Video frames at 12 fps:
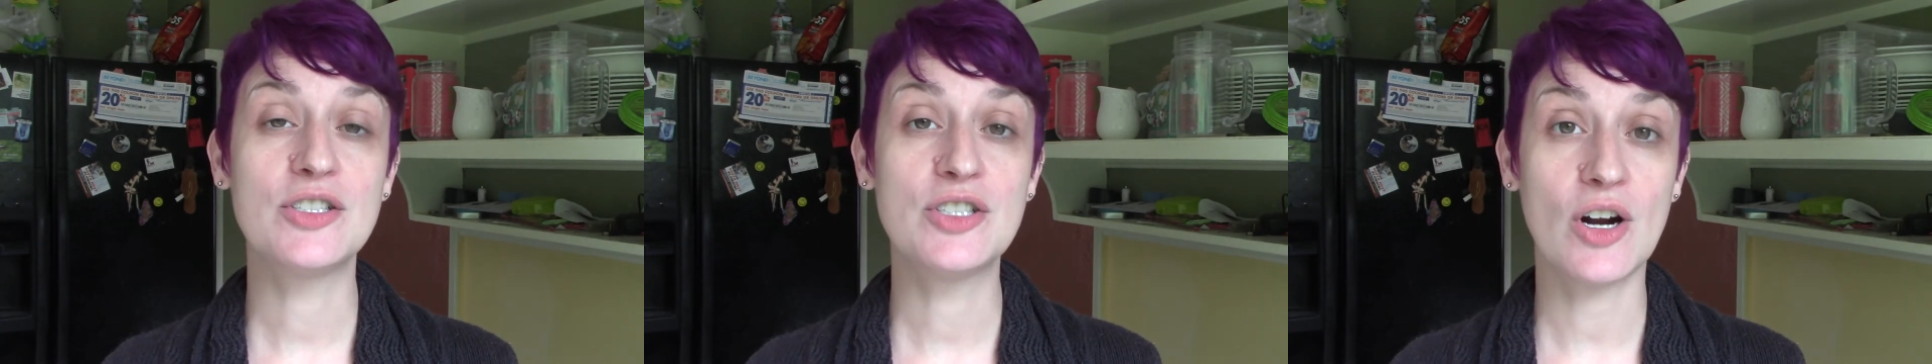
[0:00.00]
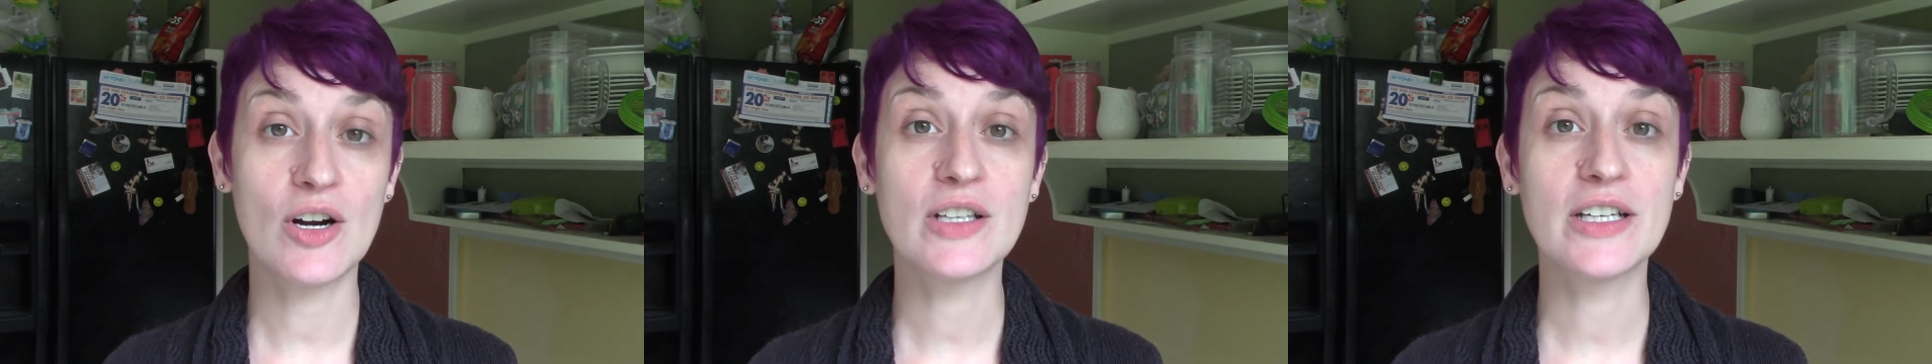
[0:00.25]

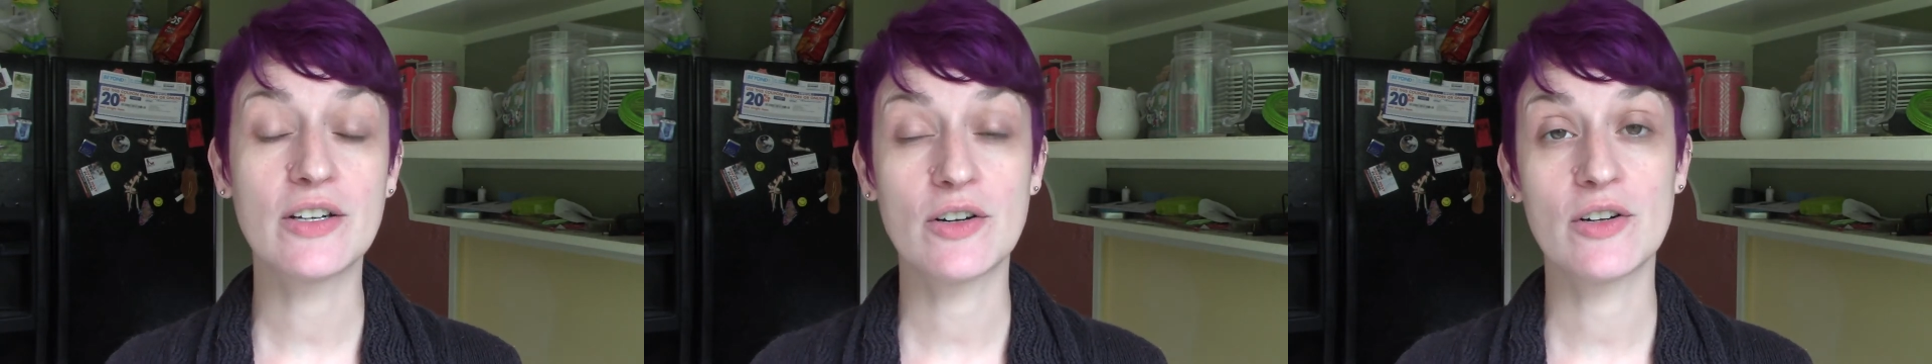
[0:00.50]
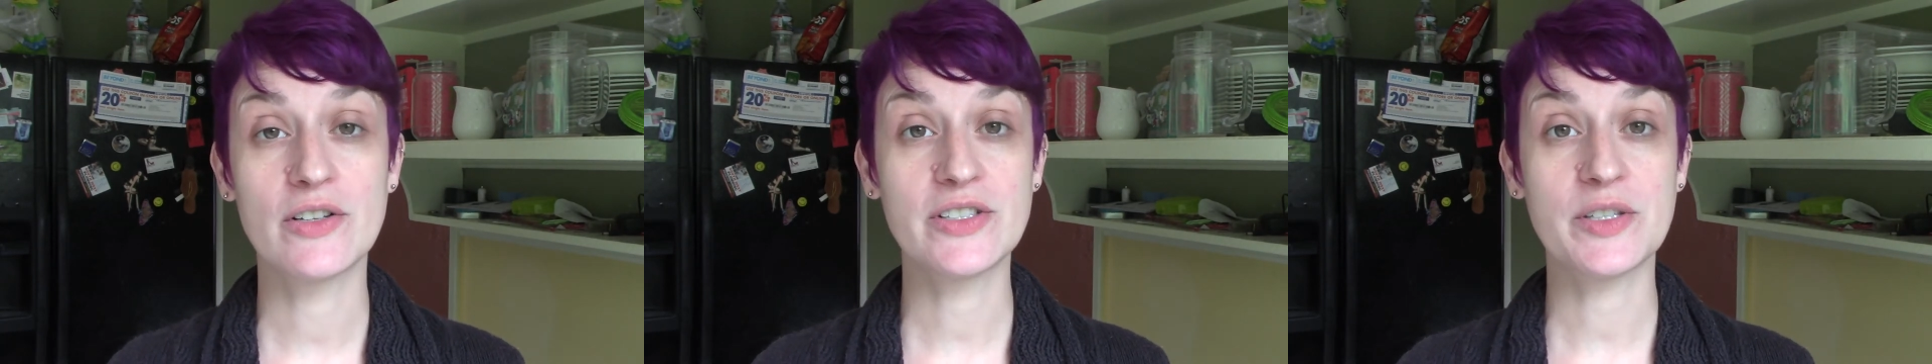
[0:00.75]
Darling
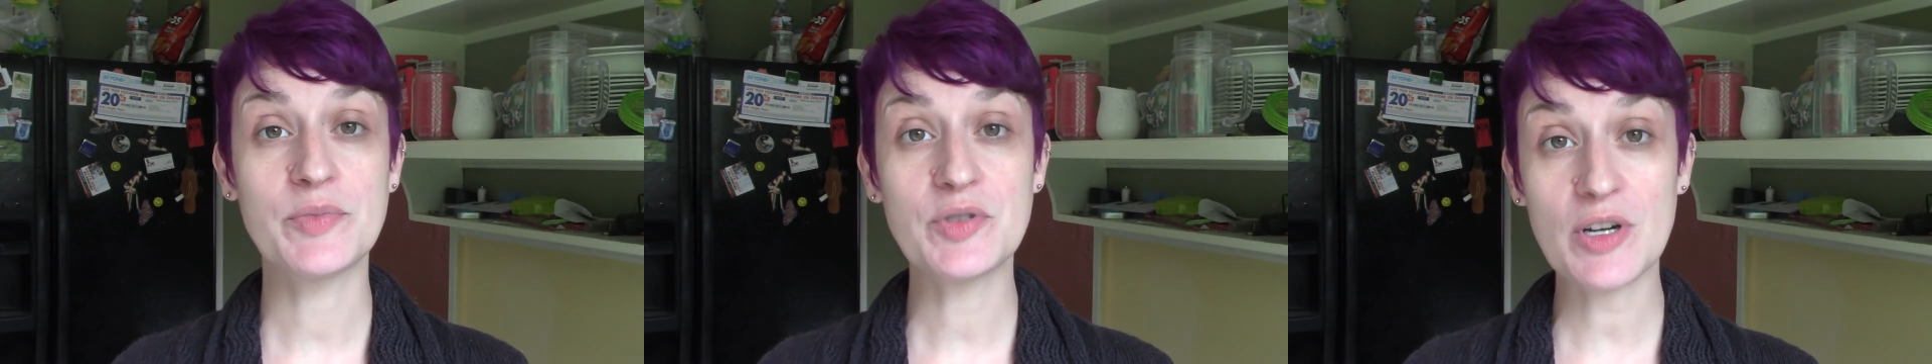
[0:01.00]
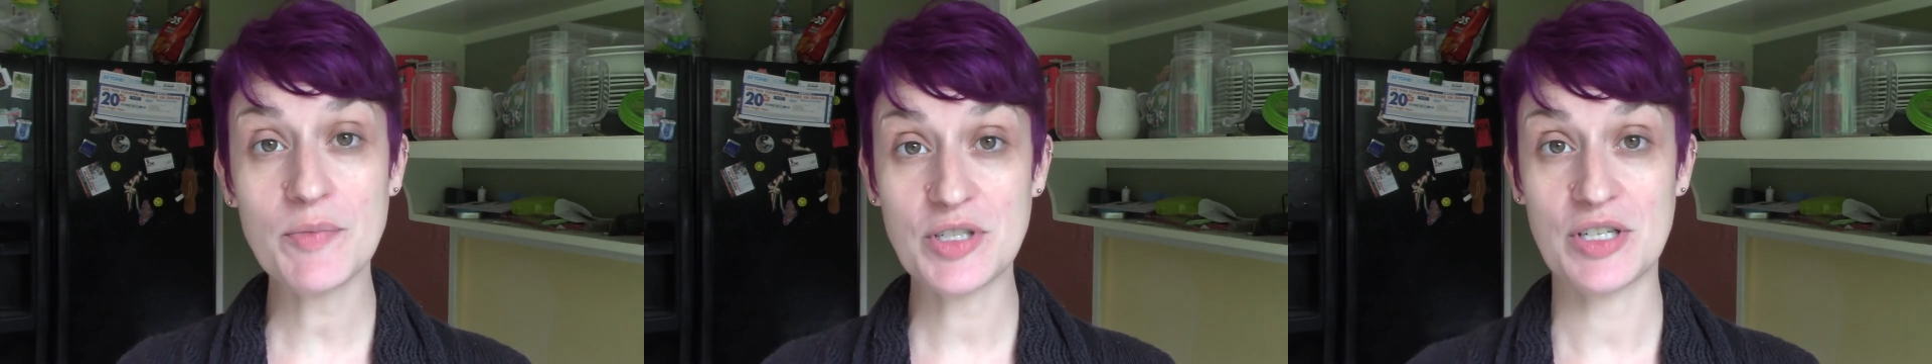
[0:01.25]
Girl
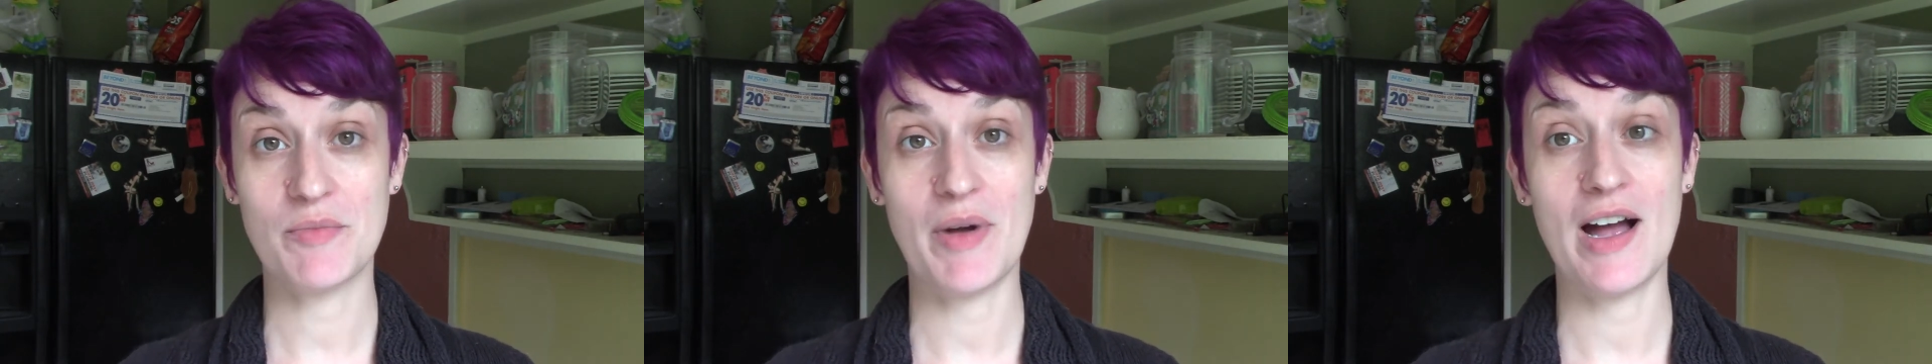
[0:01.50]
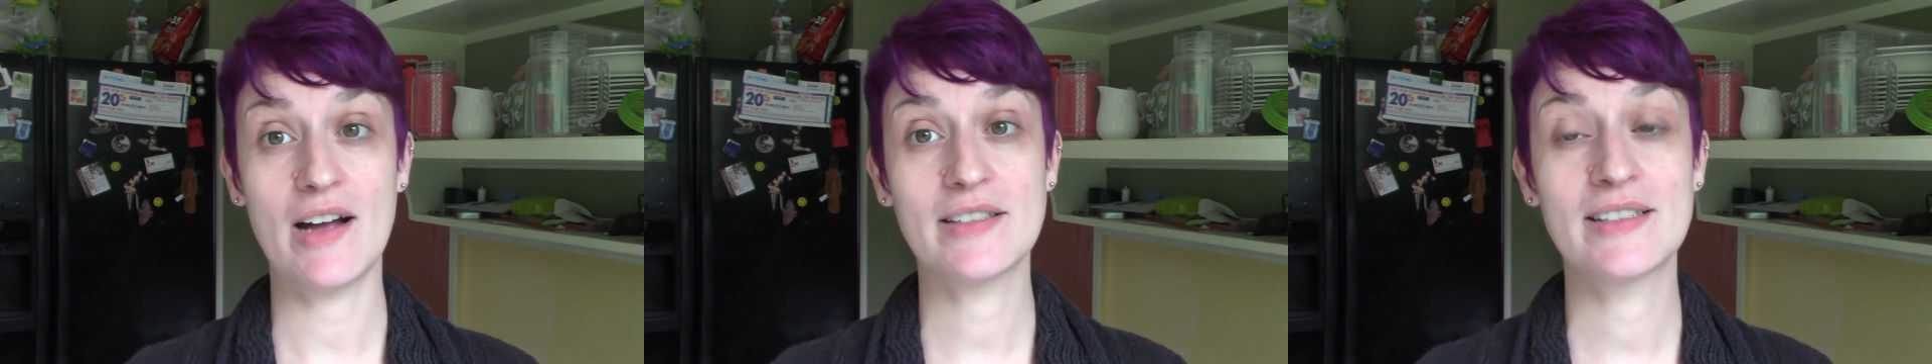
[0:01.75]
subscription
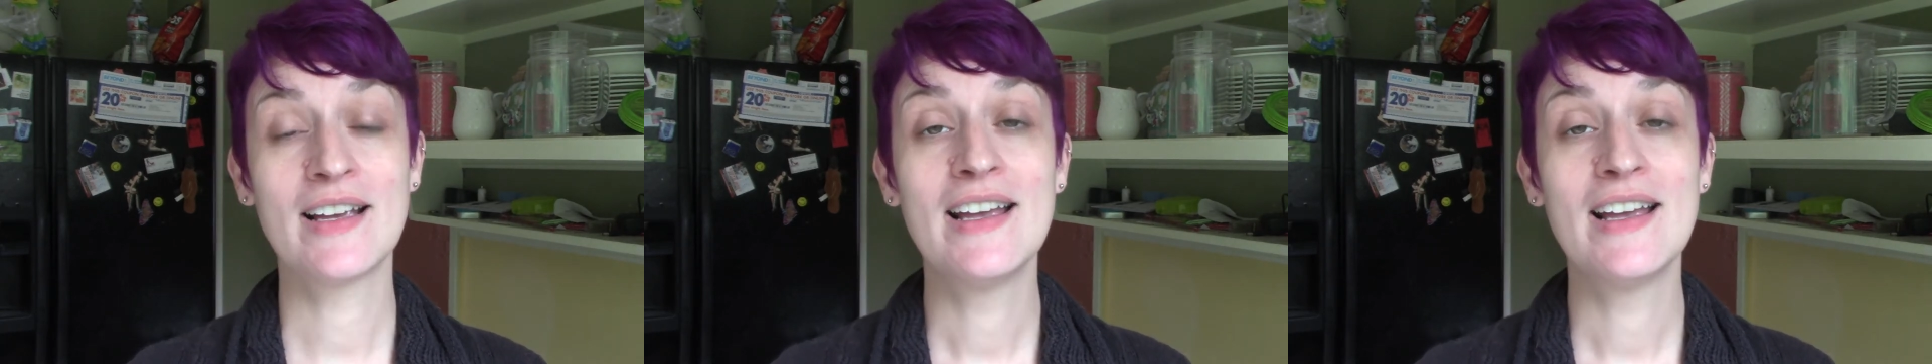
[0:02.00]
box.